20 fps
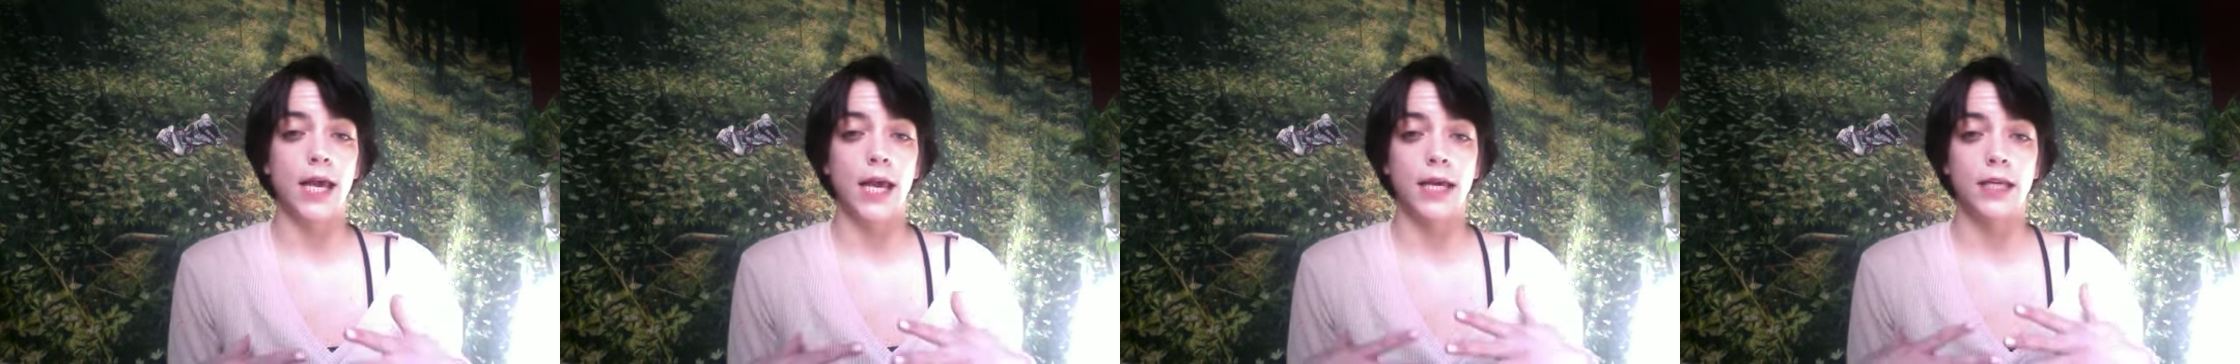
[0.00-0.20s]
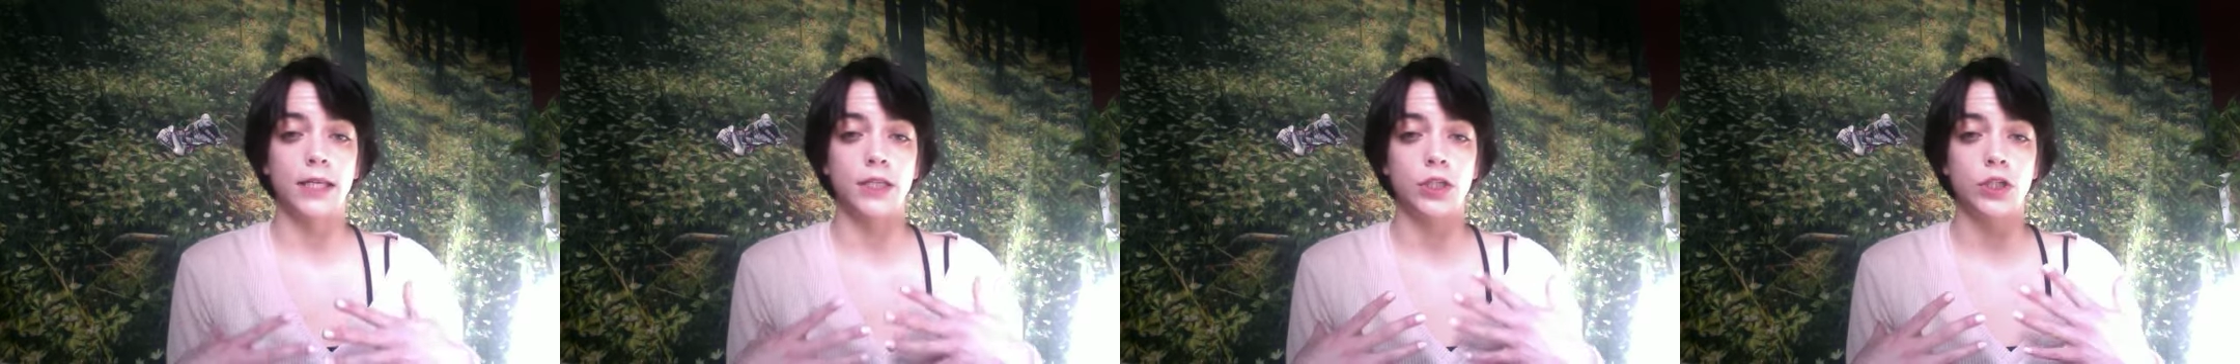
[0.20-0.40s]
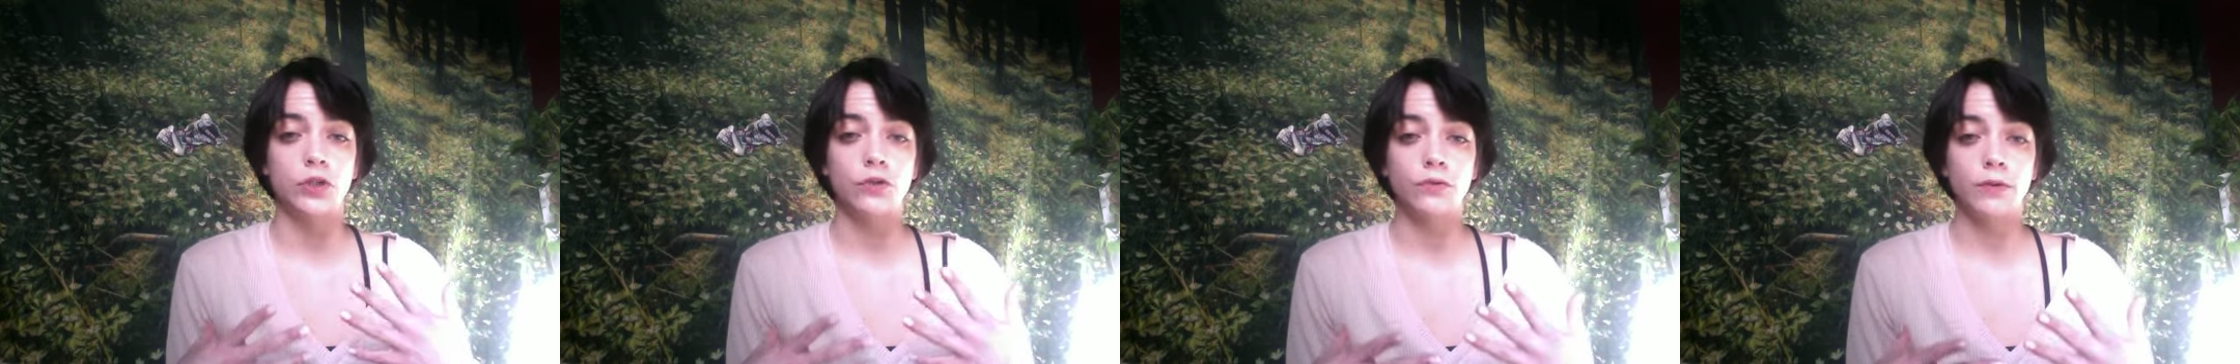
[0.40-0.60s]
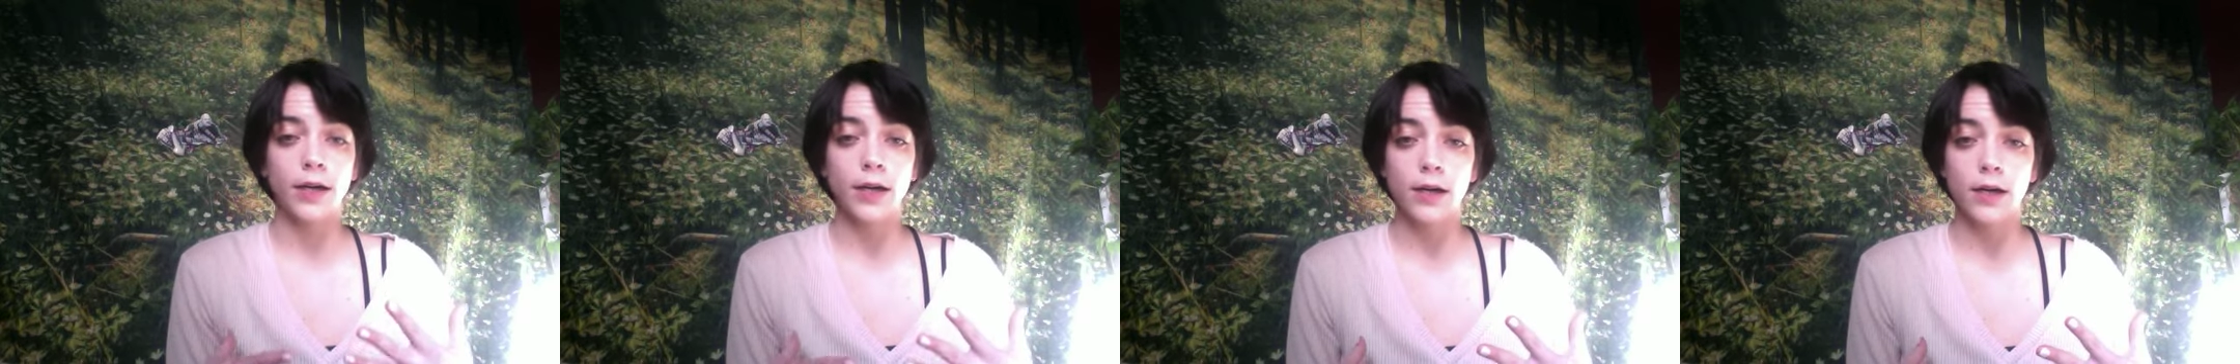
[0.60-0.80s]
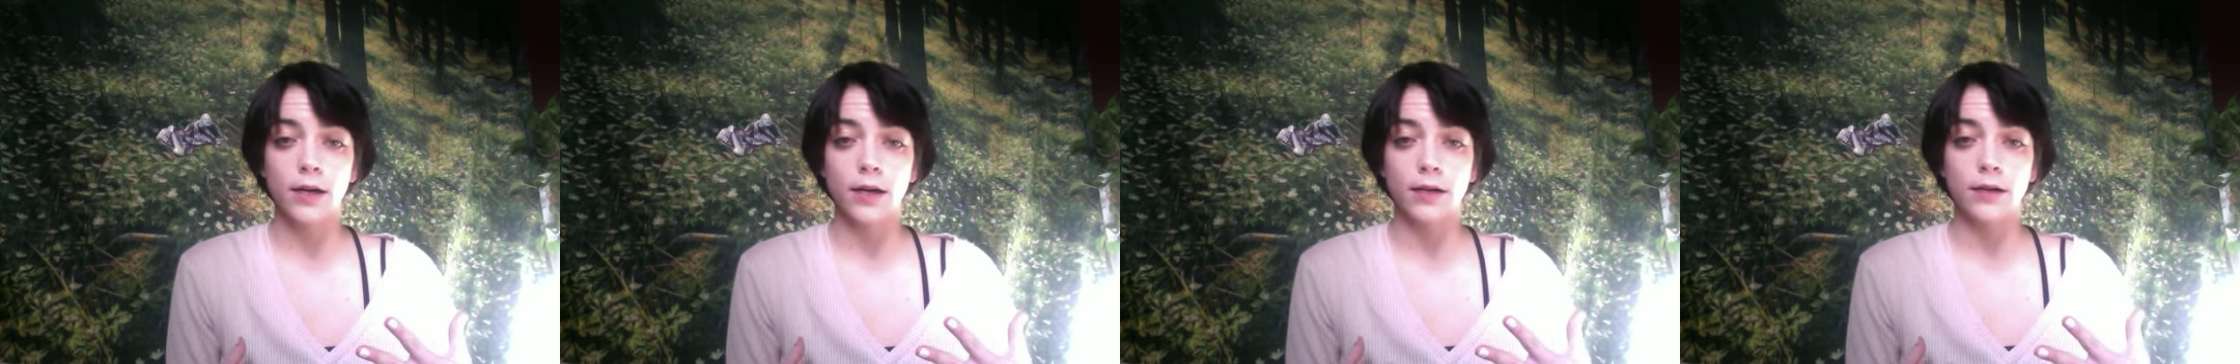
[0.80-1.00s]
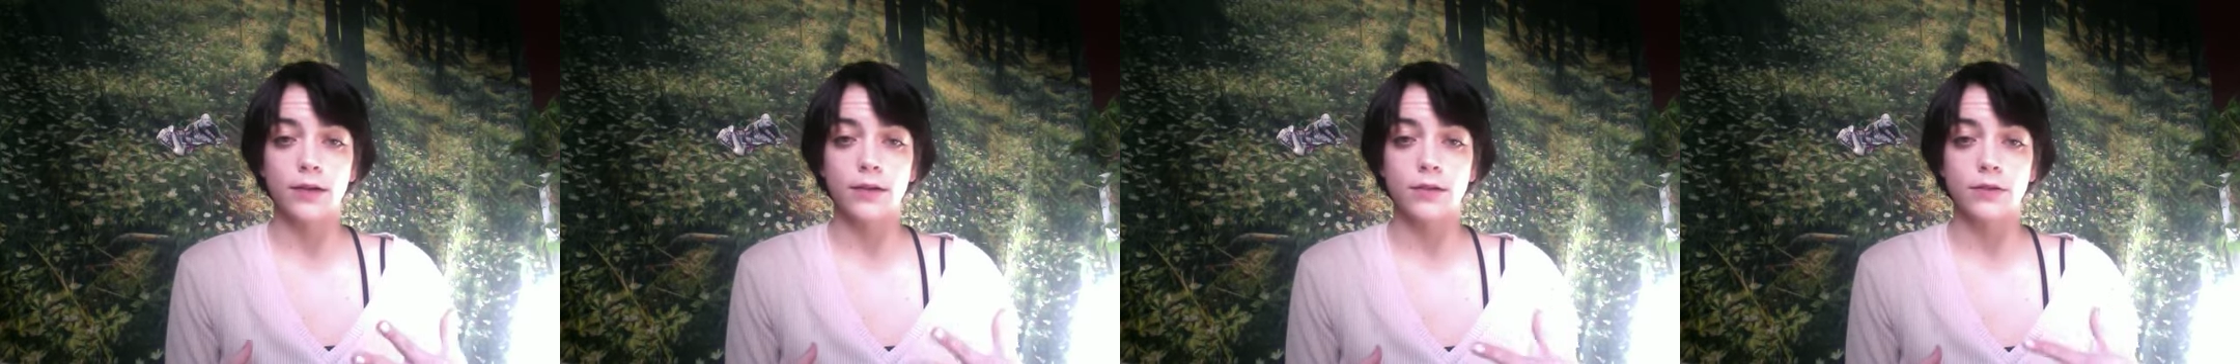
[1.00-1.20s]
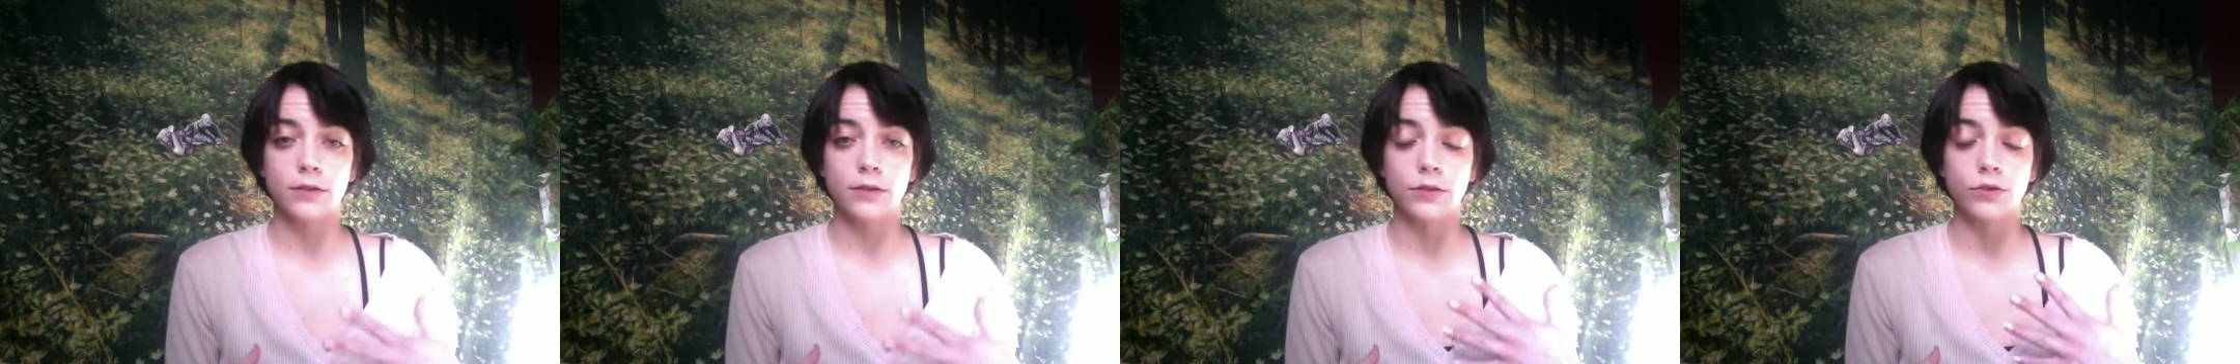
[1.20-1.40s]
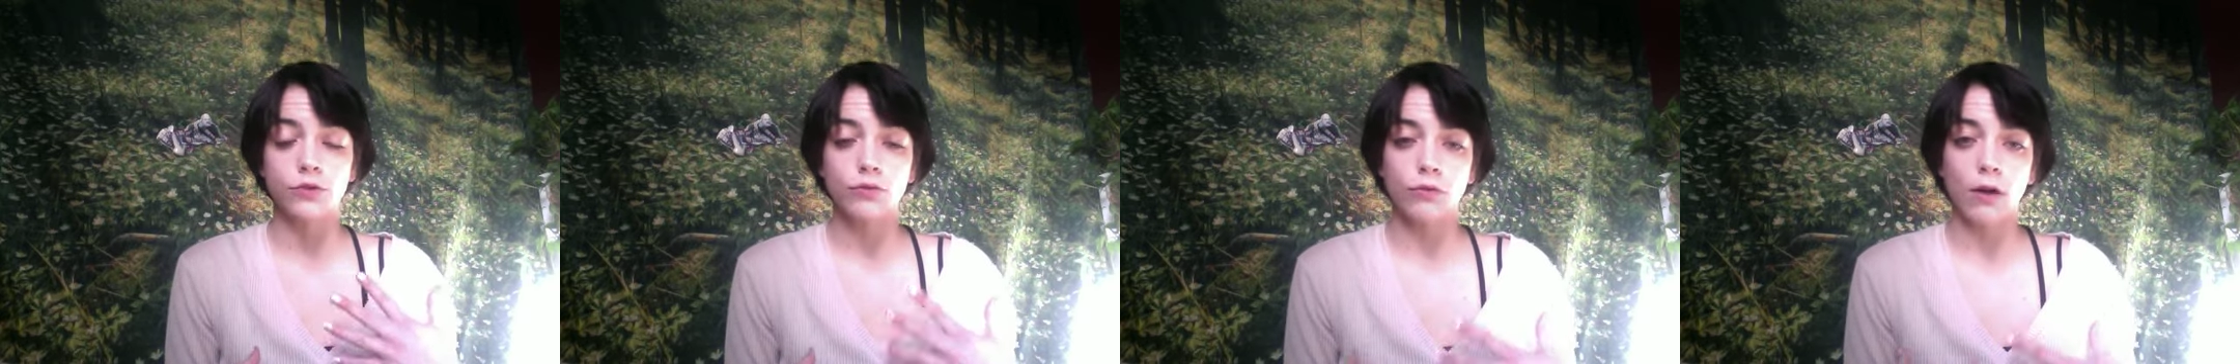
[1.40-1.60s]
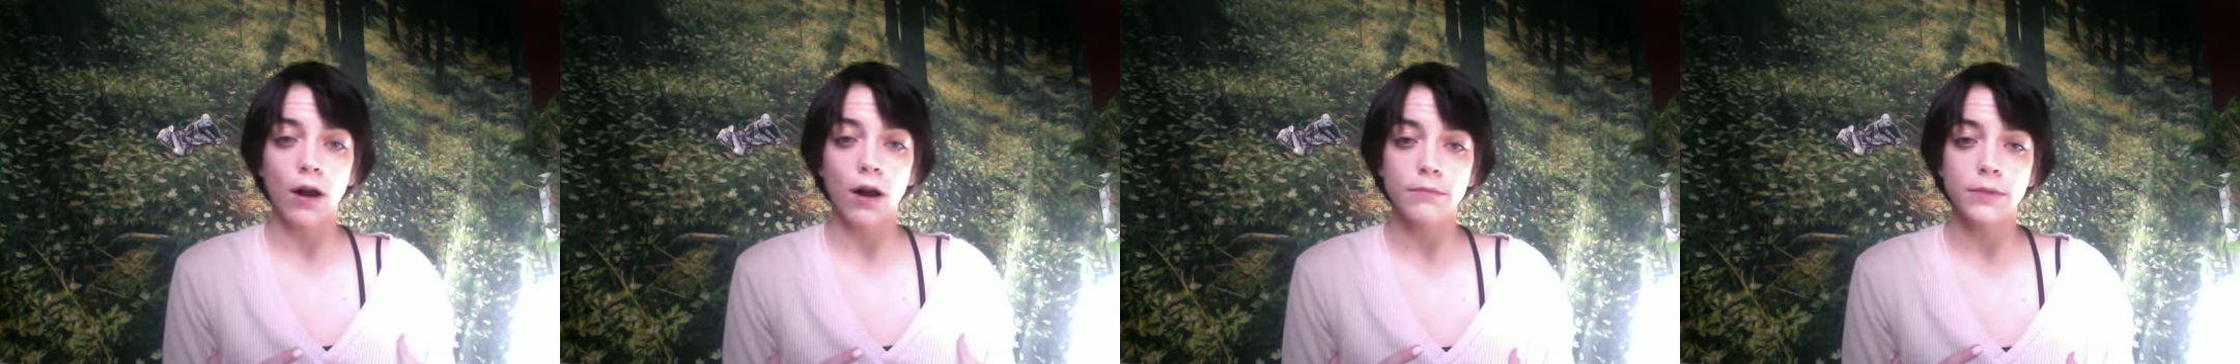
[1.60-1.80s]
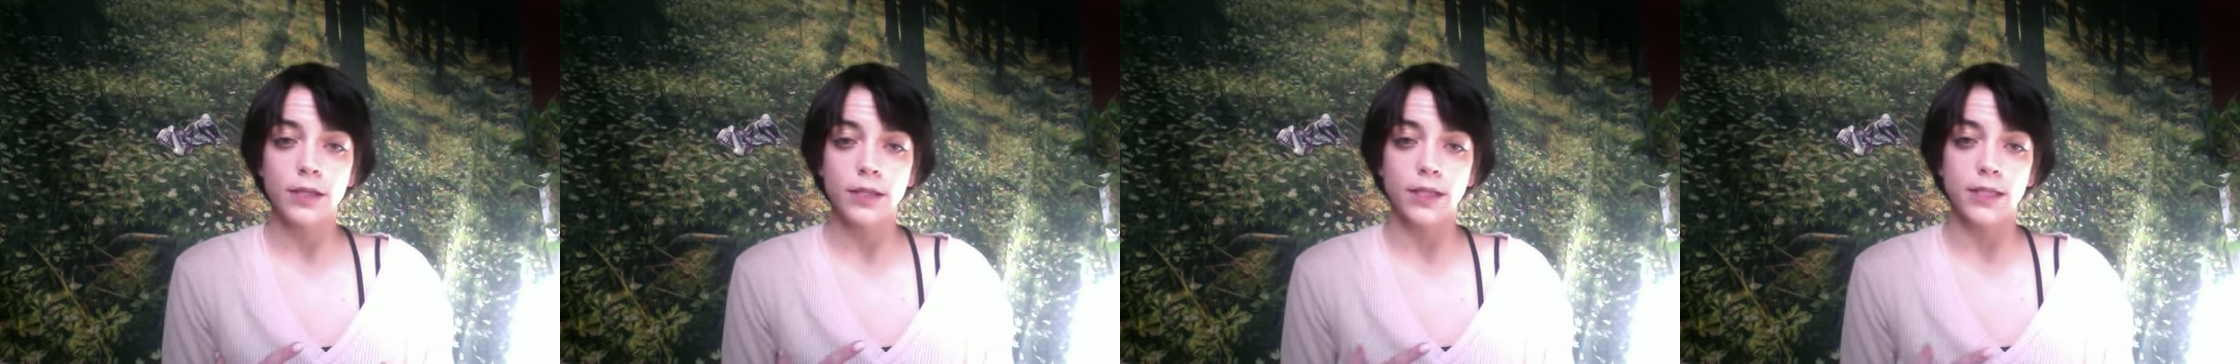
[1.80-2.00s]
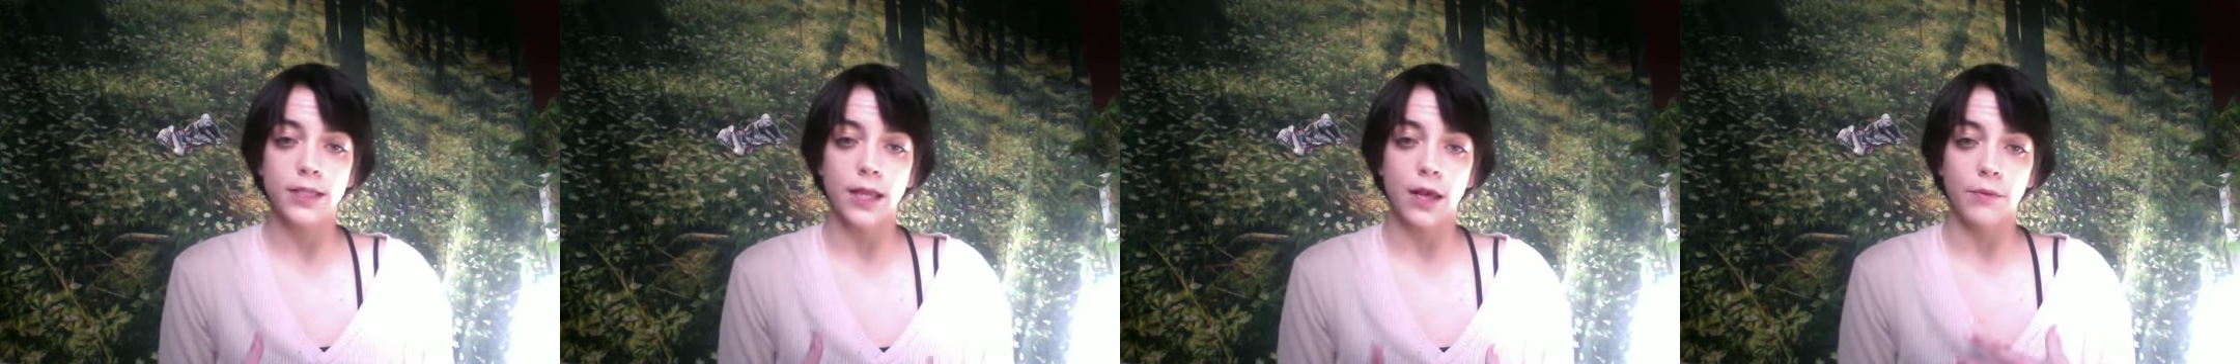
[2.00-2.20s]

and triggers and traumas